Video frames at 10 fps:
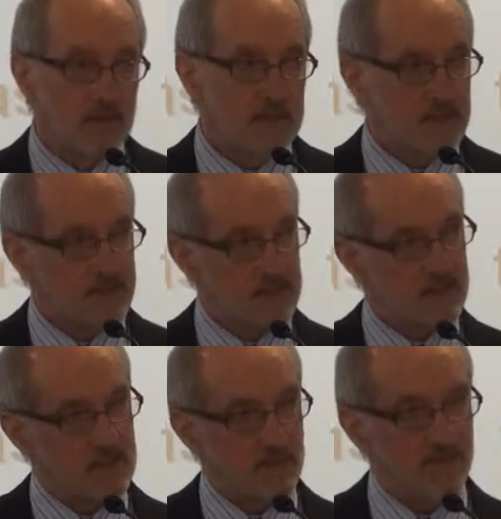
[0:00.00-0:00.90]

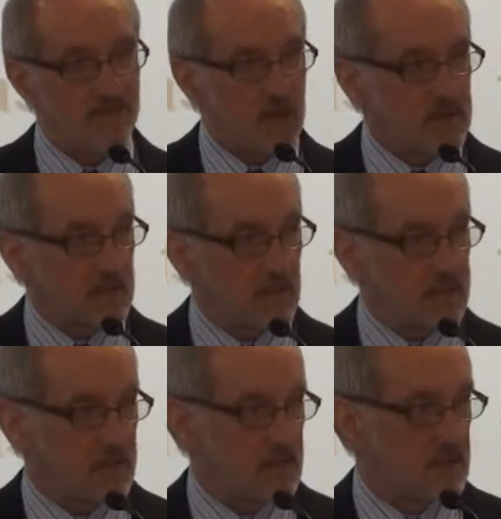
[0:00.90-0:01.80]
ceases to be functional,
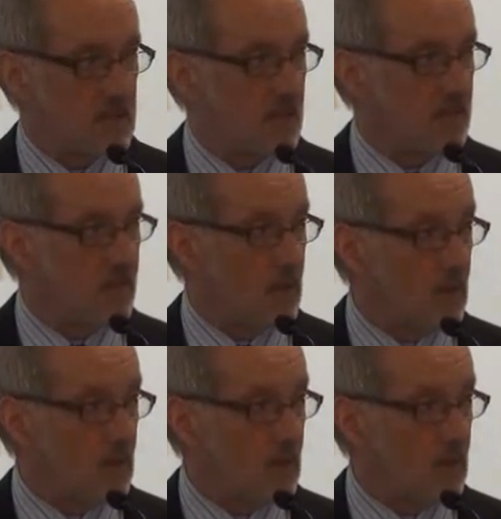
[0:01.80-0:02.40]
ceases to be